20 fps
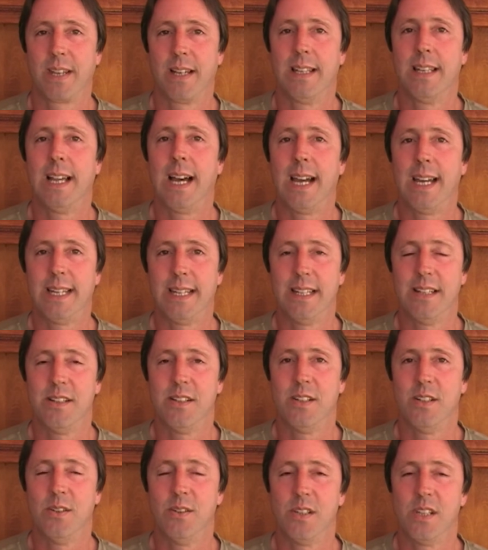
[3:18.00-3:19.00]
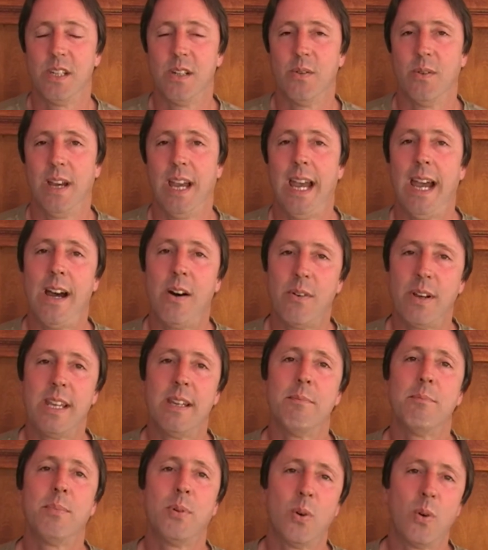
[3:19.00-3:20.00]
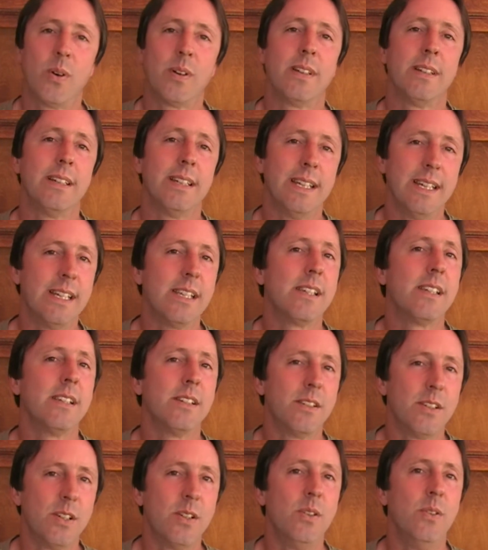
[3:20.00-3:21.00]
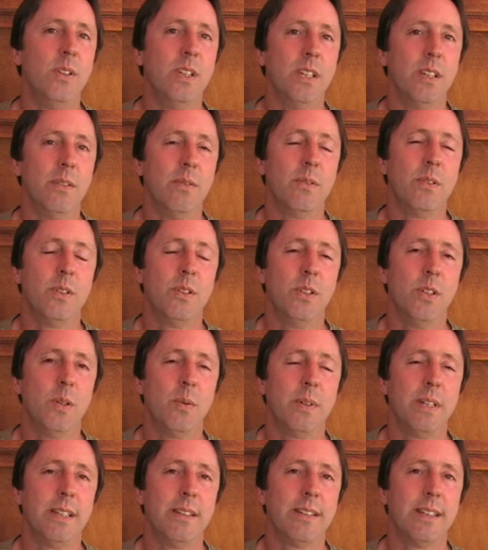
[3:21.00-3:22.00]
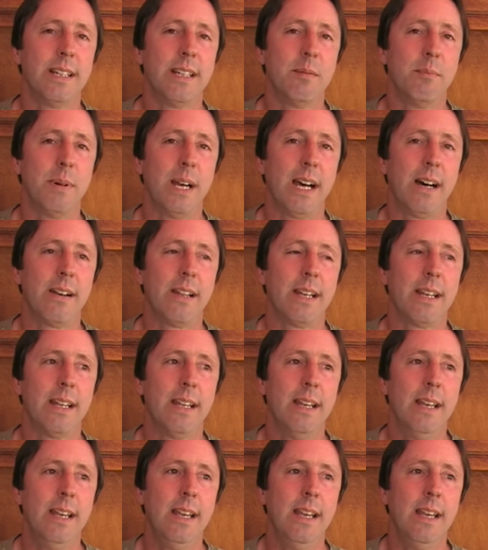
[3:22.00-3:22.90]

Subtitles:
lying to you, how important is it to you to do anything about it?